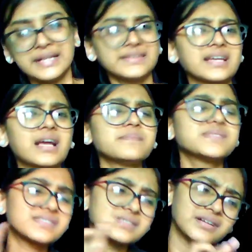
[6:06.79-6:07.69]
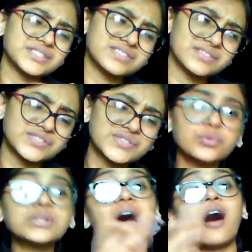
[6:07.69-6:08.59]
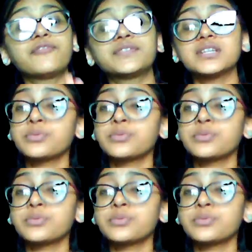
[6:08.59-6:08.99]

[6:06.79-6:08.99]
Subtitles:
They come soon after